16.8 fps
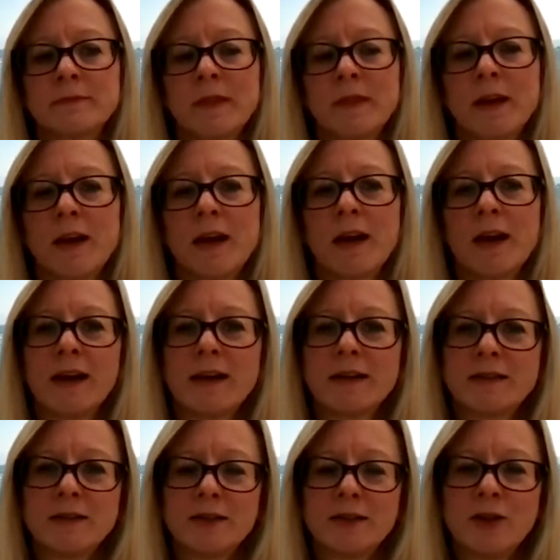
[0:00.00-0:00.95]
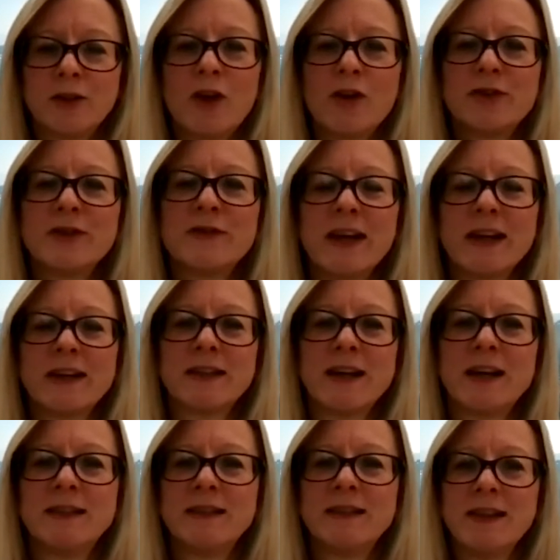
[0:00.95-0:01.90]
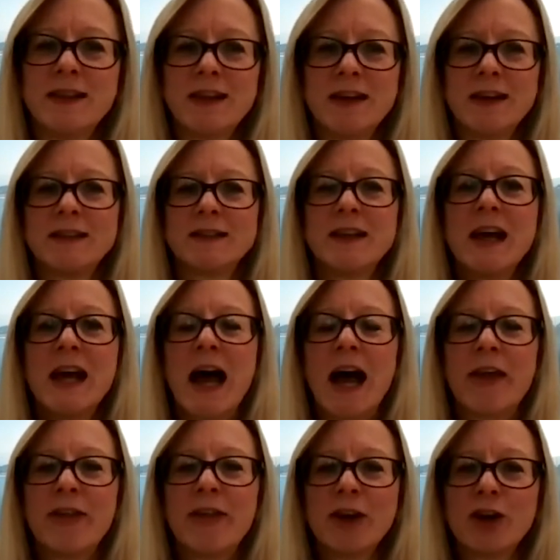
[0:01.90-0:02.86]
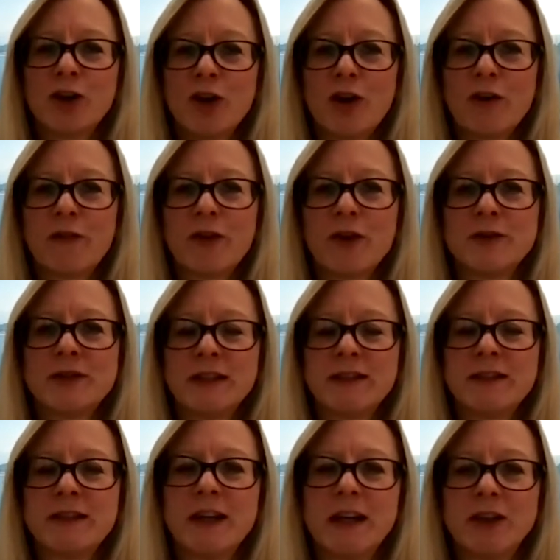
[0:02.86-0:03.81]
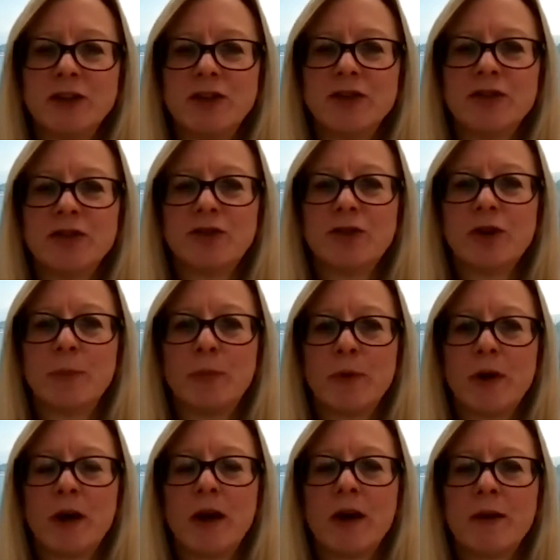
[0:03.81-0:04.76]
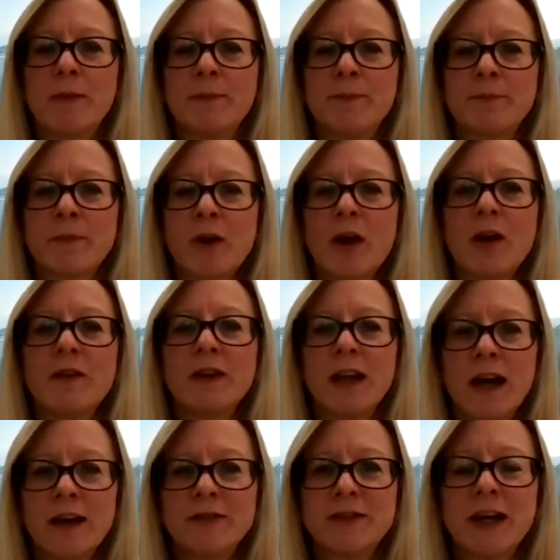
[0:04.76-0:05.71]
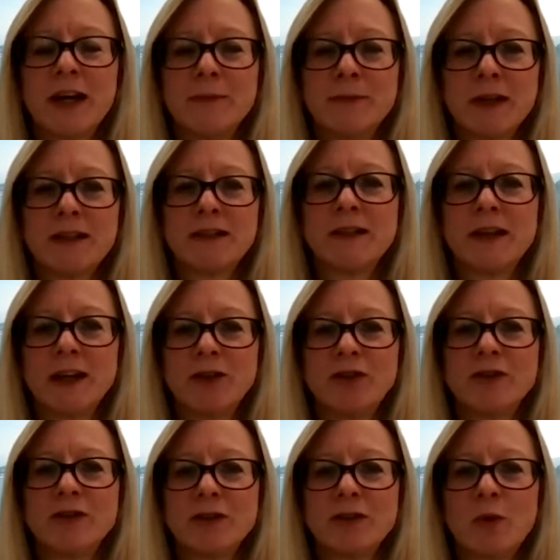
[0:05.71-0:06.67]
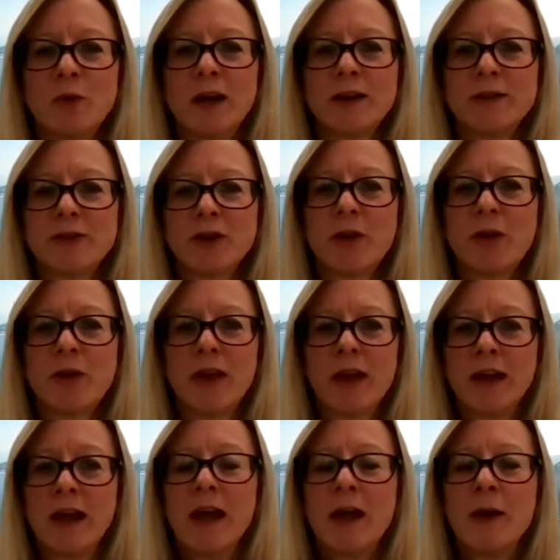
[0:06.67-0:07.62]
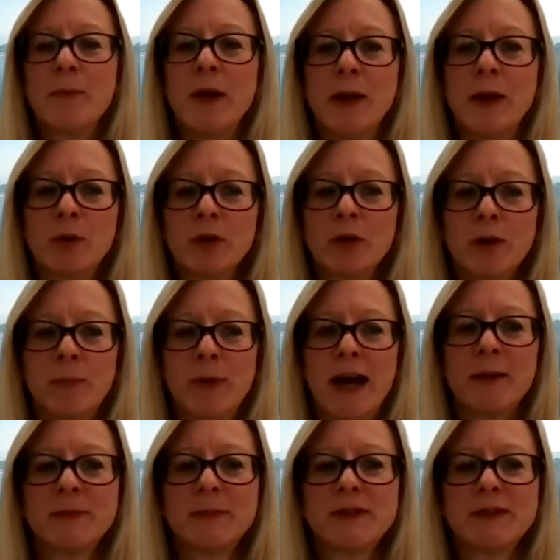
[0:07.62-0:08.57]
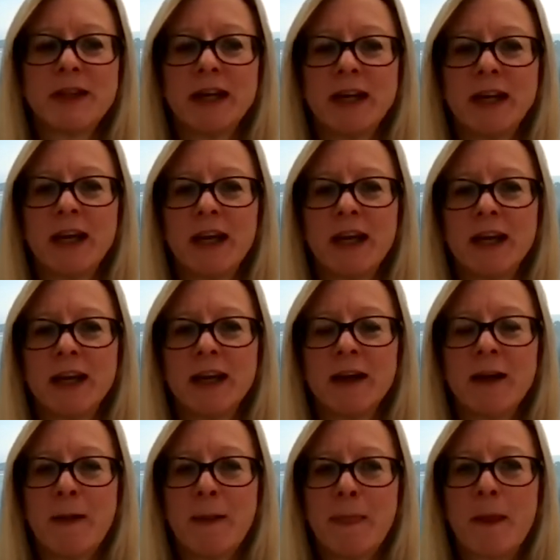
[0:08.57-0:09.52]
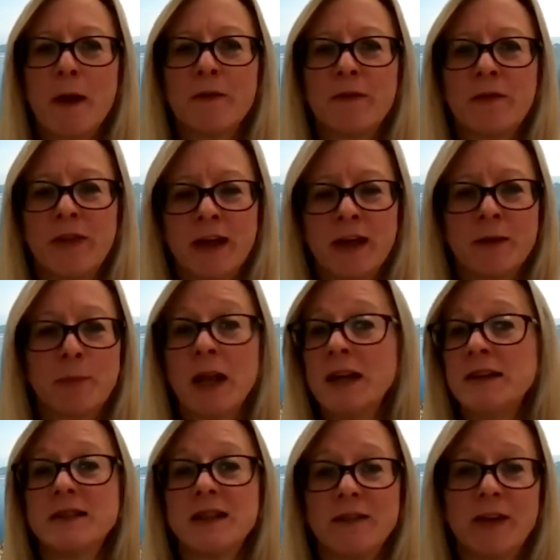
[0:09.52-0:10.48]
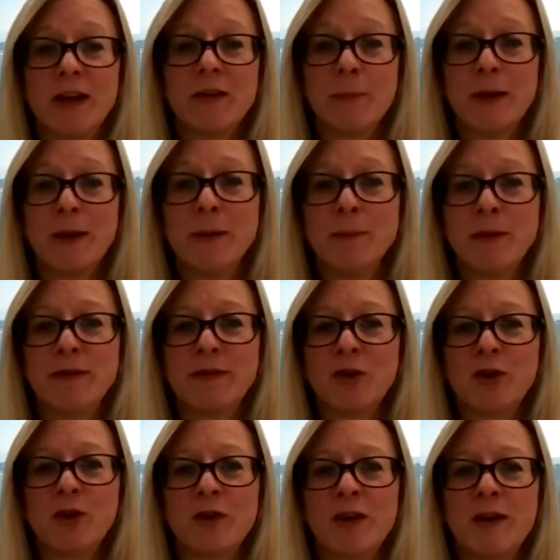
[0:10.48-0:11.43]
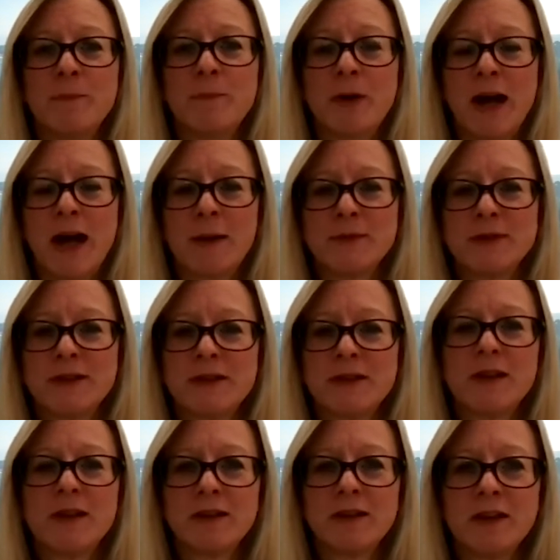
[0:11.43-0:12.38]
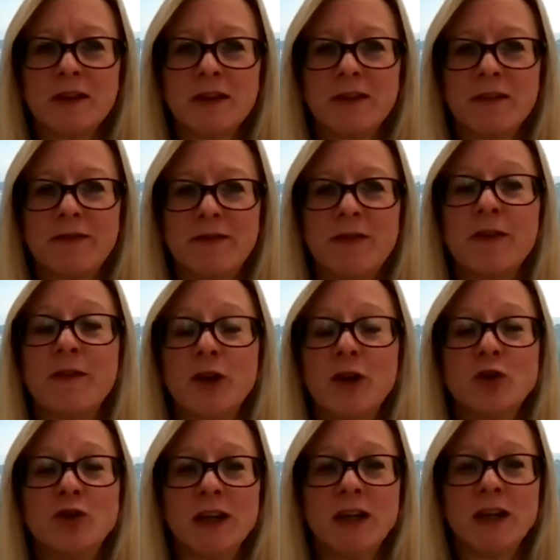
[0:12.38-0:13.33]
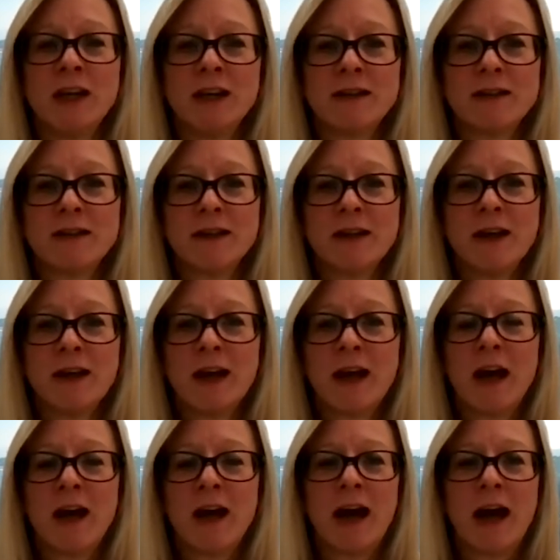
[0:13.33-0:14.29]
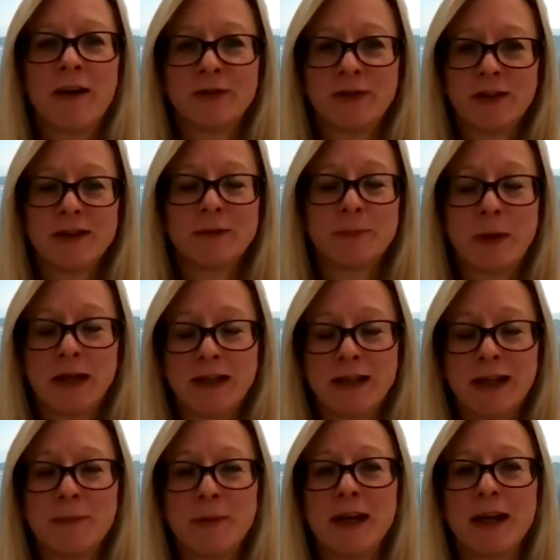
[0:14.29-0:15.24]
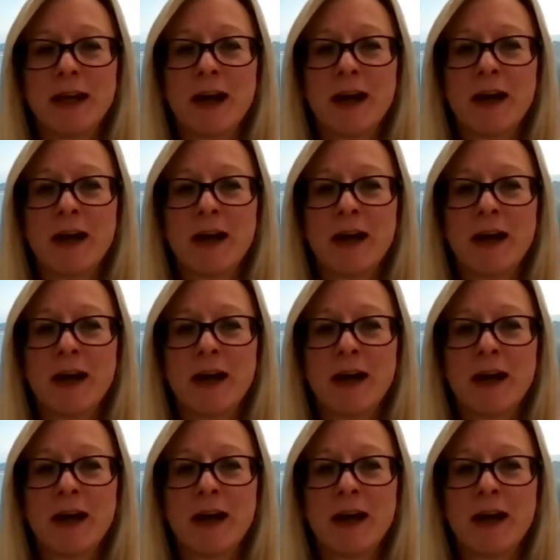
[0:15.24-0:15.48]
Yeah, excellent. Lots of exciting things. I think a lot of those destinations are trip of a lifetime destinations as well. So people are perhaps thinking of places they've never been before, and perhaps that the future years after this pandemic